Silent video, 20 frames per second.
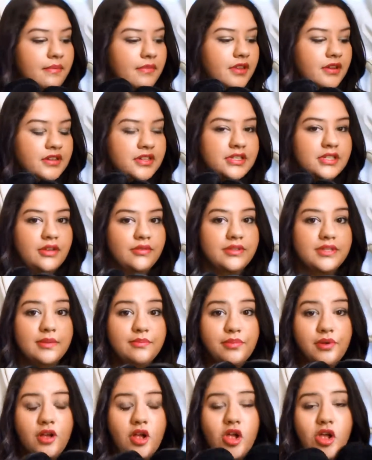They're just so
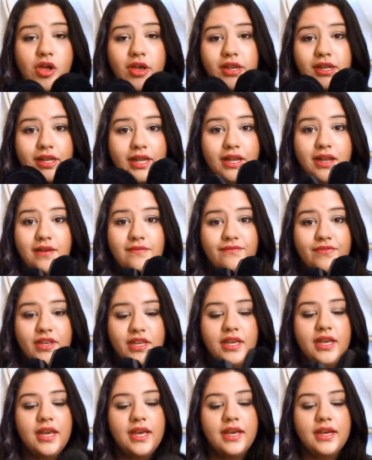simple and like
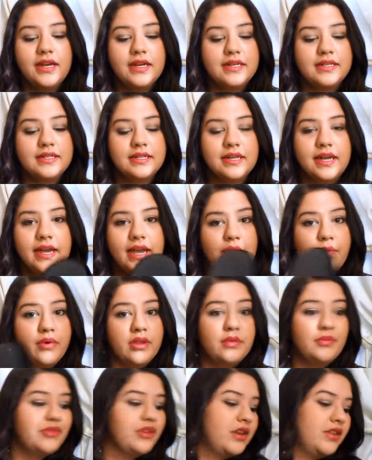comfy, and I can wear
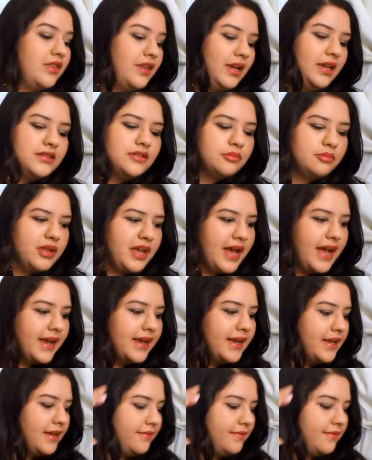them with anything because they're black.